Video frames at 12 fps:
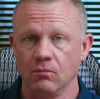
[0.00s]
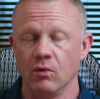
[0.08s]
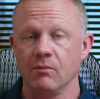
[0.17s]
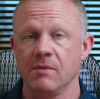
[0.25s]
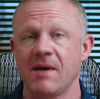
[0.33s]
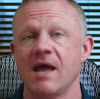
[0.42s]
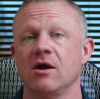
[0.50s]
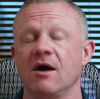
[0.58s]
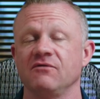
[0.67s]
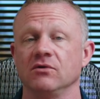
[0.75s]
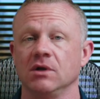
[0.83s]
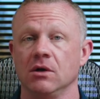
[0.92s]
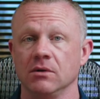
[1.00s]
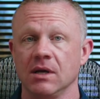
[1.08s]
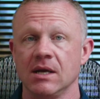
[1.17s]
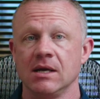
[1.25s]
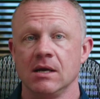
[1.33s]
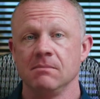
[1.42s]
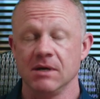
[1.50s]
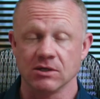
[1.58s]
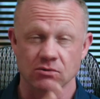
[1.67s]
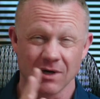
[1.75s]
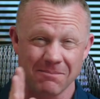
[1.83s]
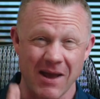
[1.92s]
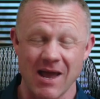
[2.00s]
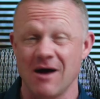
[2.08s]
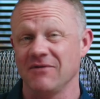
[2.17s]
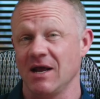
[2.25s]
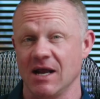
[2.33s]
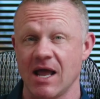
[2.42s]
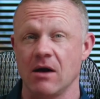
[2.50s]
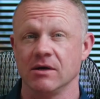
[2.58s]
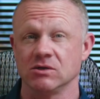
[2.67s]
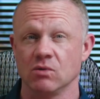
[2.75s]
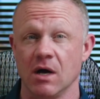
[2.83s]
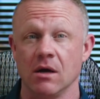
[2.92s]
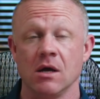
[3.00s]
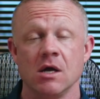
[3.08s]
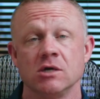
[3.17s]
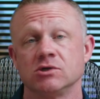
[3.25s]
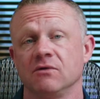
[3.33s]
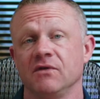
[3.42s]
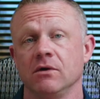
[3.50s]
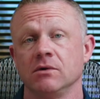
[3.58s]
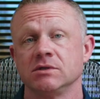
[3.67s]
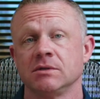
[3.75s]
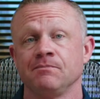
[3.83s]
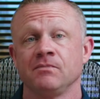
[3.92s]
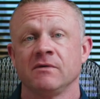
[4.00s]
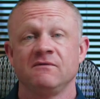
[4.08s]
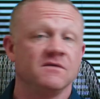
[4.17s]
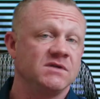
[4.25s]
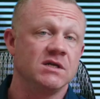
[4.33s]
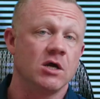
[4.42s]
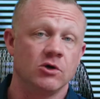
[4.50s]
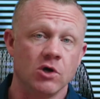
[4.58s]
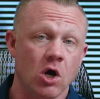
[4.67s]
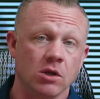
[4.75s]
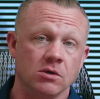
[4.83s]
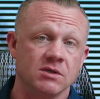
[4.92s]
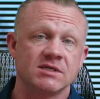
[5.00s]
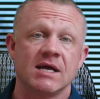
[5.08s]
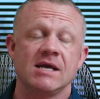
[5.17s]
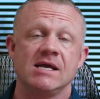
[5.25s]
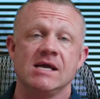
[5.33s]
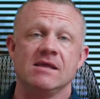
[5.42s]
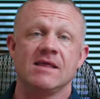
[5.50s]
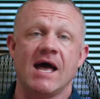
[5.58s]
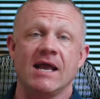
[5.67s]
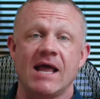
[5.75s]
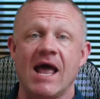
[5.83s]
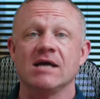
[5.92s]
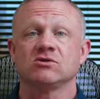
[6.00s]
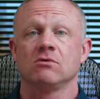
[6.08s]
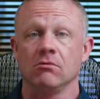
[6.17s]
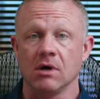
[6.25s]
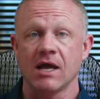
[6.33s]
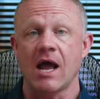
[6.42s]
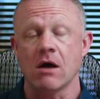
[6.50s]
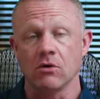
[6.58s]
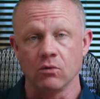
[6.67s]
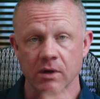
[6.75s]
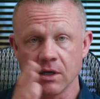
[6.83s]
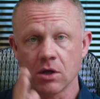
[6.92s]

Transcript: when we paid off your loan, because we're going to pay off that account as well. So if there was $1,500 in that escrow account when we